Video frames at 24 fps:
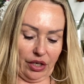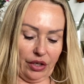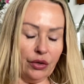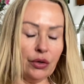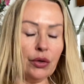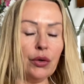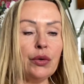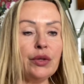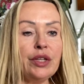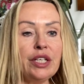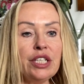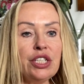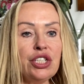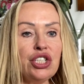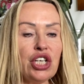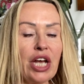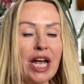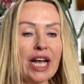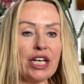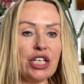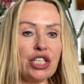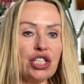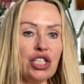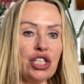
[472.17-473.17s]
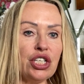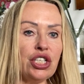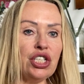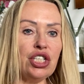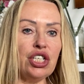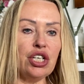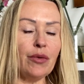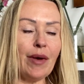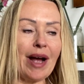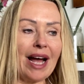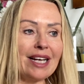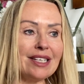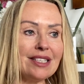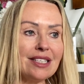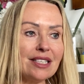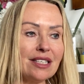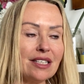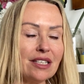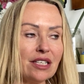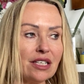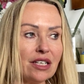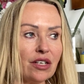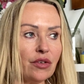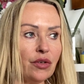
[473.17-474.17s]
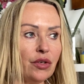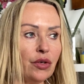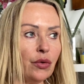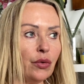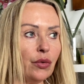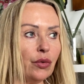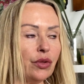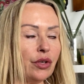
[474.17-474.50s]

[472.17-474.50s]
all the injections all